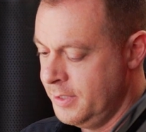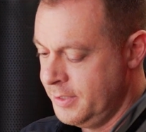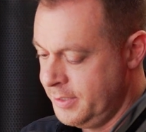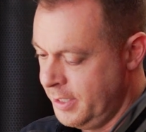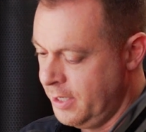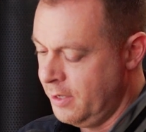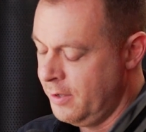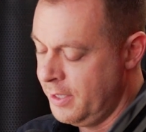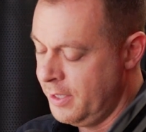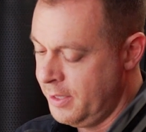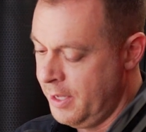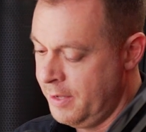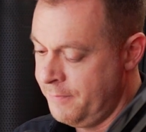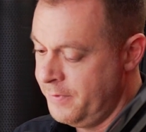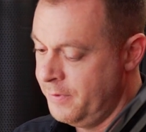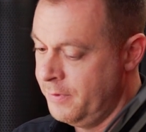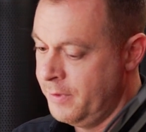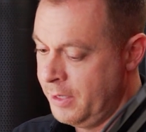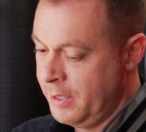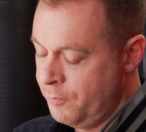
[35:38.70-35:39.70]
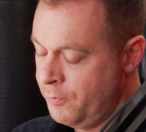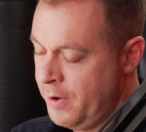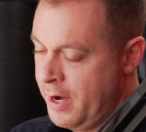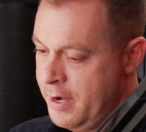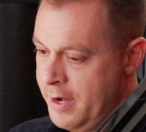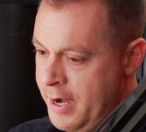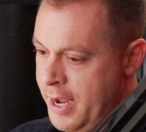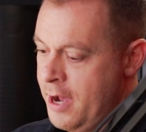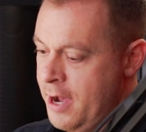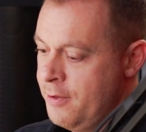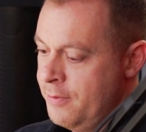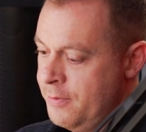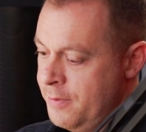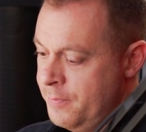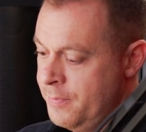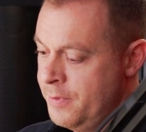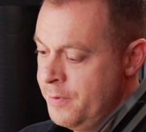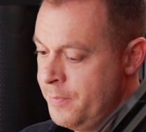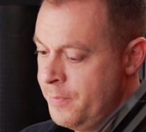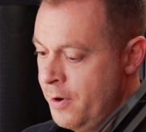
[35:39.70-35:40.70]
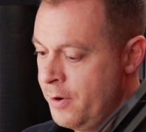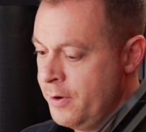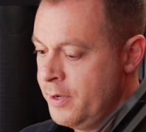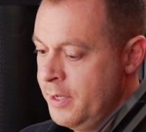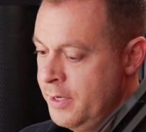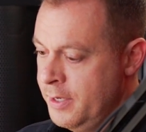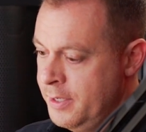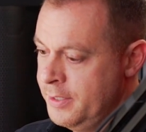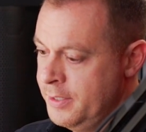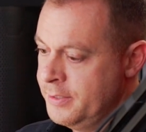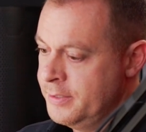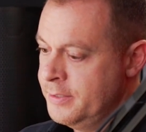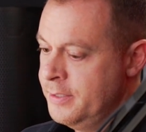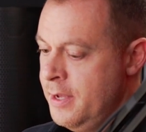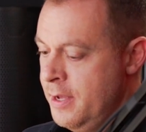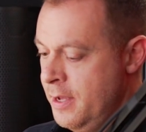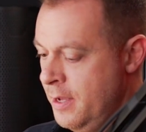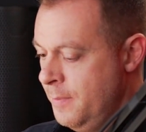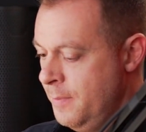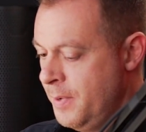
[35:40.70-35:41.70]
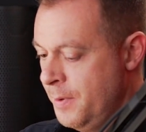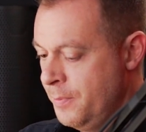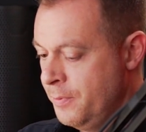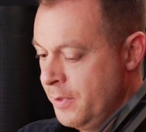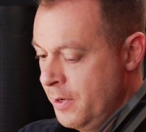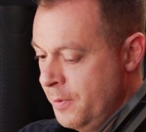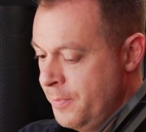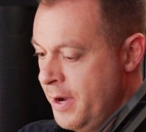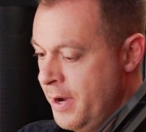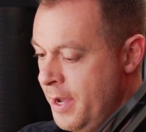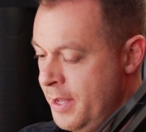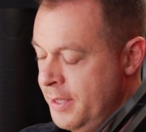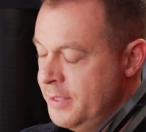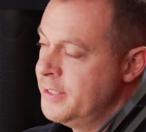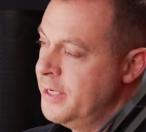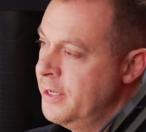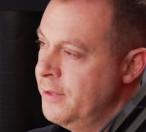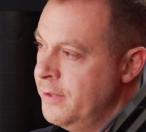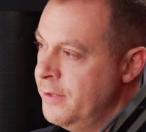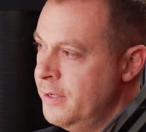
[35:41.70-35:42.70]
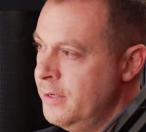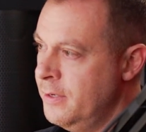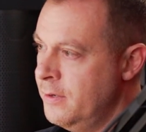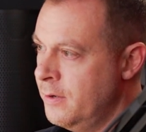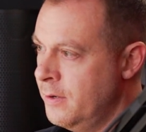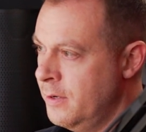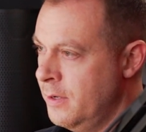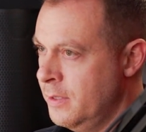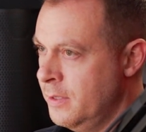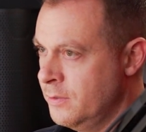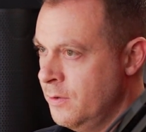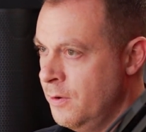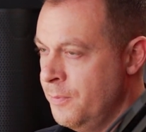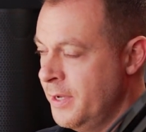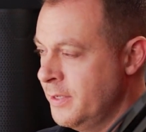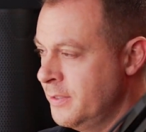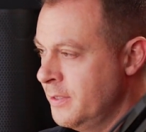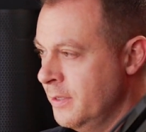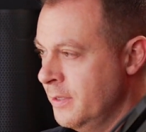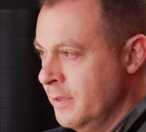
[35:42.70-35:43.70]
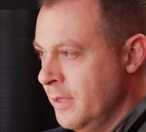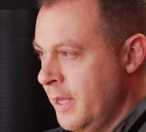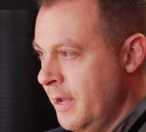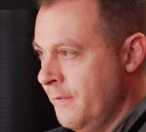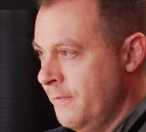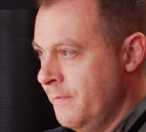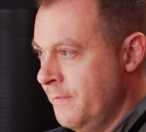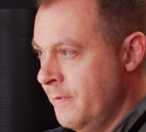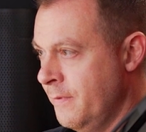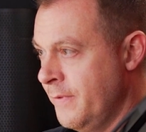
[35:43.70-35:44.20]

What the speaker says: to sell. I feel like right now the market is people that are buying and selling. It's all based on life